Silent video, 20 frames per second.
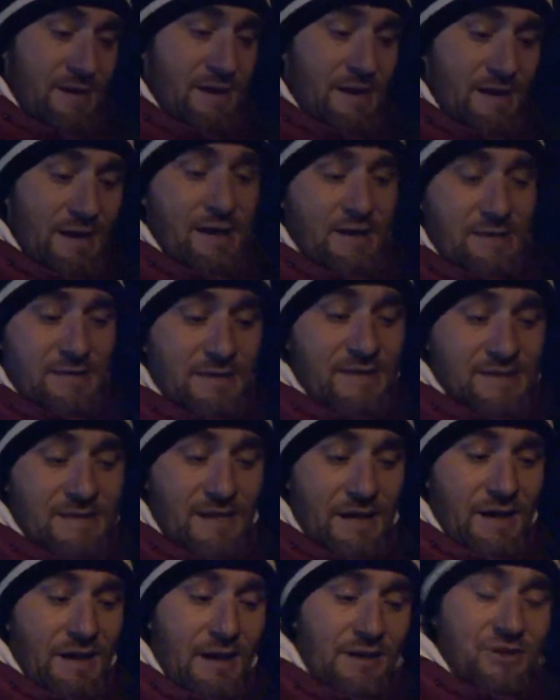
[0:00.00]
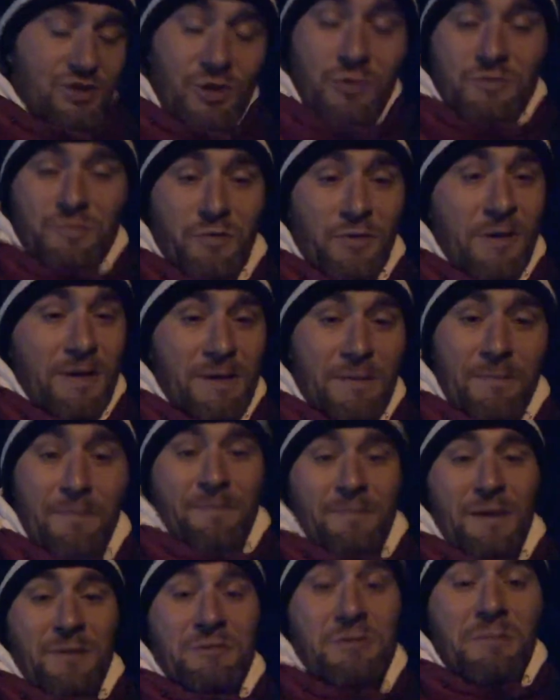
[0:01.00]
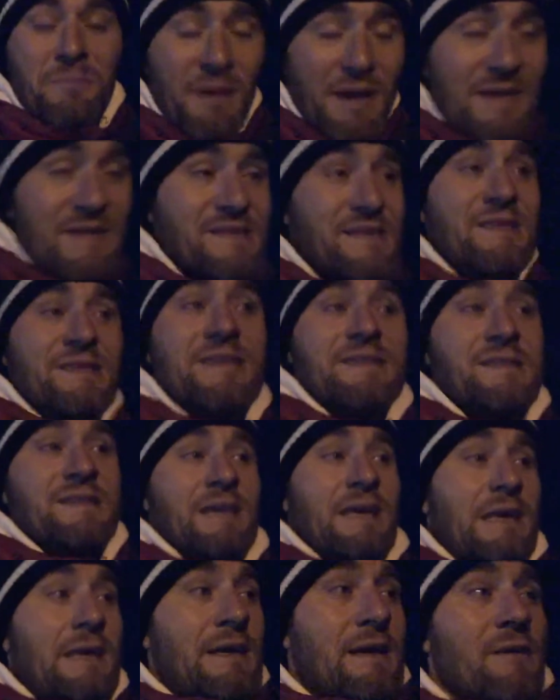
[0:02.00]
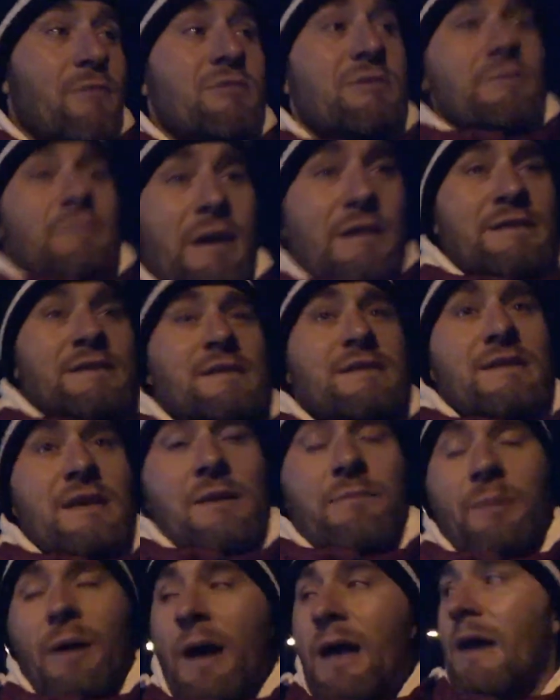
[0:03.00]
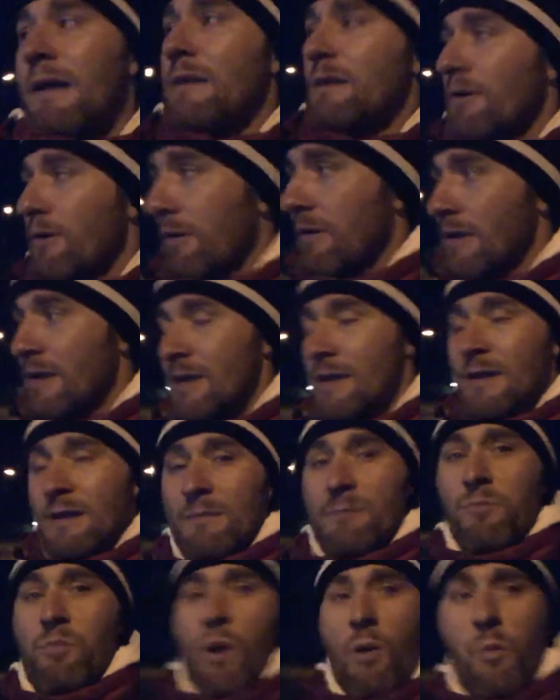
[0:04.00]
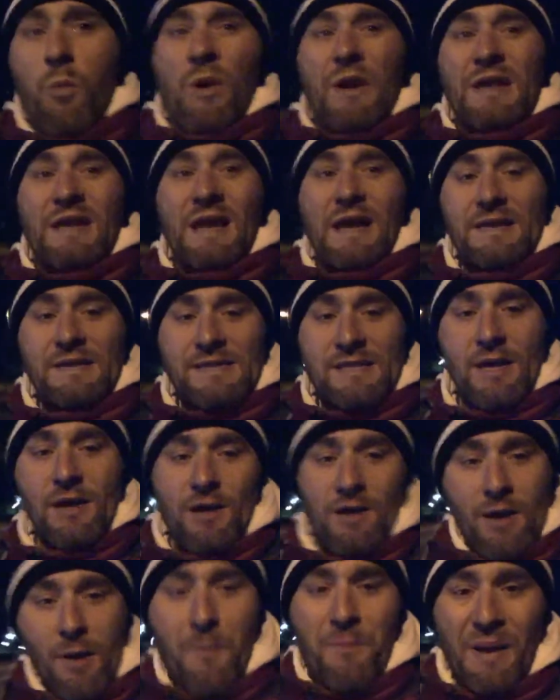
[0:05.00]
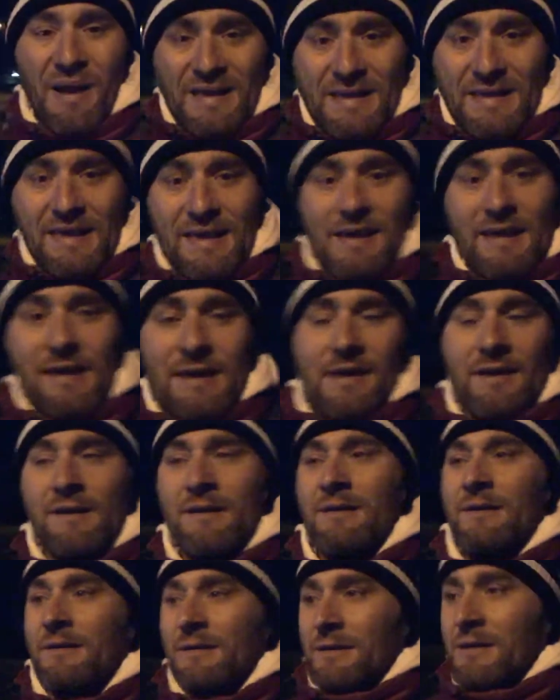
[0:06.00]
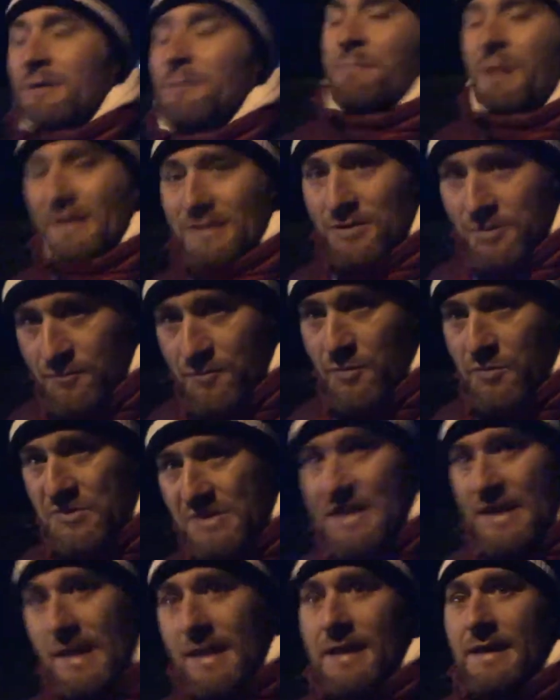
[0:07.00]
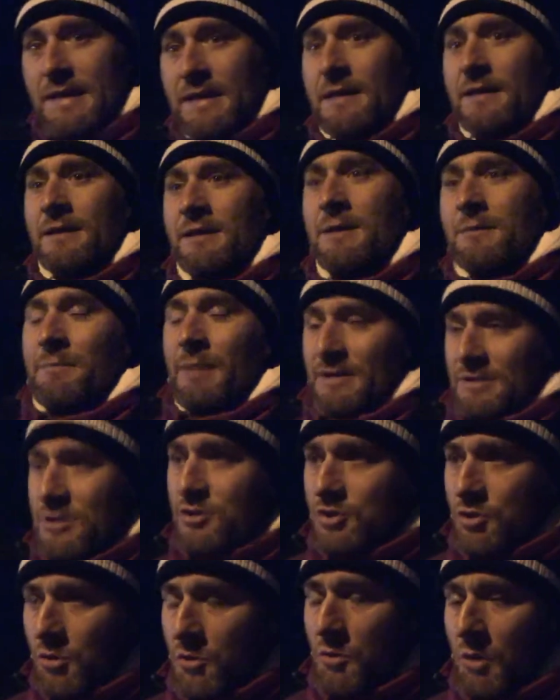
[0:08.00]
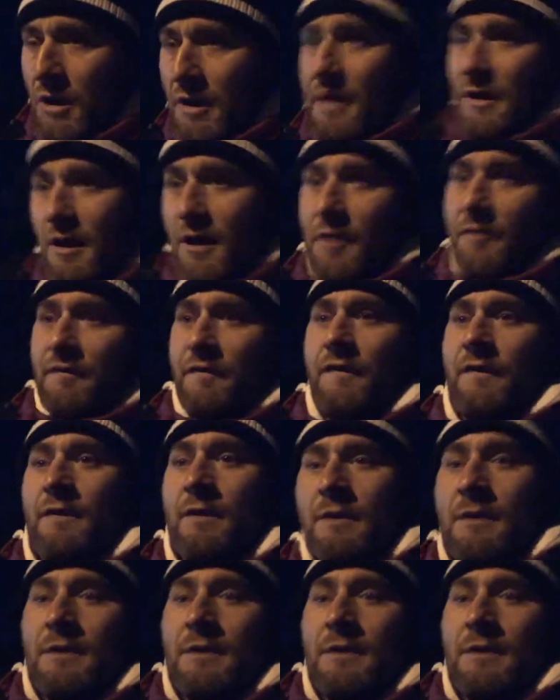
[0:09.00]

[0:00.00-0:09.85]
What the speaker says: And she was brilliant. It was amazing to see. It was amazing to see. But hey, look, 1 week later, I'm back here, back to routine, back to doing what I love.